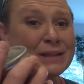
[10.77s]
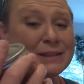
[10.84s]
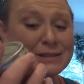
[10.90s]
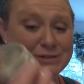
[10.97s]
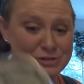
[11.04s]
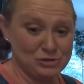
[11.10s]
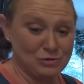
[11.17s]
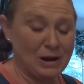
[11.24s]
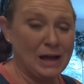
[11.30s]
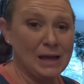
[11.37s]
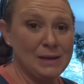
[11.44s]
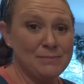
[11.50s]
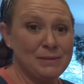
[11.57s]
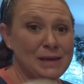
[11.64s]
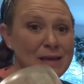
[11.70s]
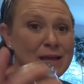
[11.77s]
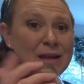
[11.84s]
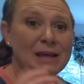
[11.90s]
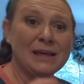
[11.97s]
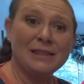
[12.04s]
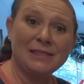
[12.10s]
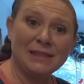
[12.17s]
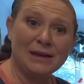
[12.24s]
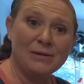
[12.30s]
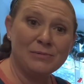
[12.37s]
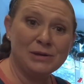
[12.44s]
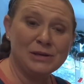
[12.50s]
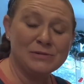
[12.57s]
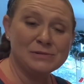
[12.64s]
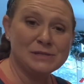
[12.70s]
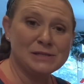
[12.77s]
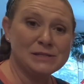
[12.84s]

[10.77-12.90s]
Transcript: the dry bean that we use a